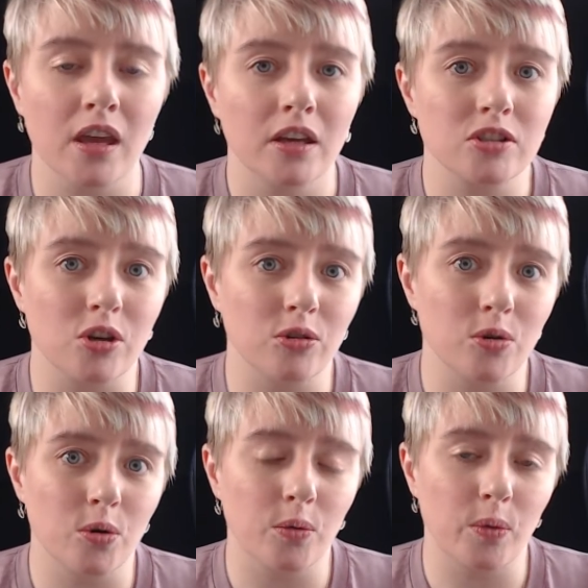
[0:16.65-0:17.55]

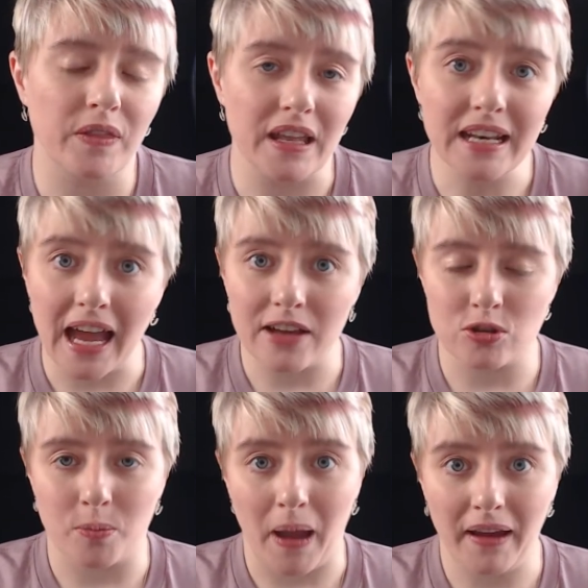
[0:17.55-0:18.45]
So within Azure
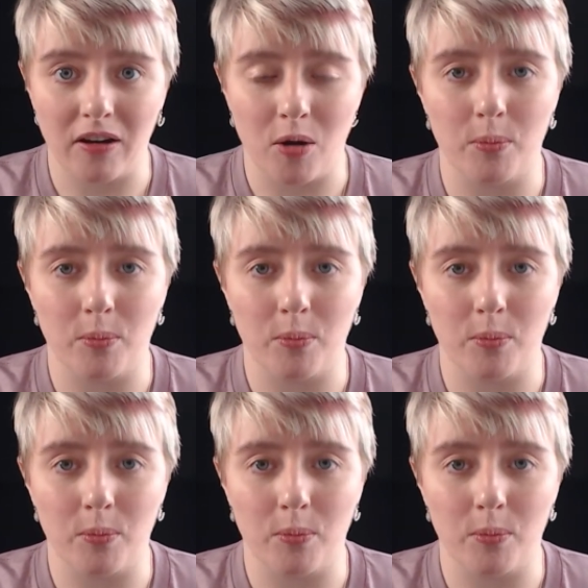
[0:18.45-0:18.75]
Backup,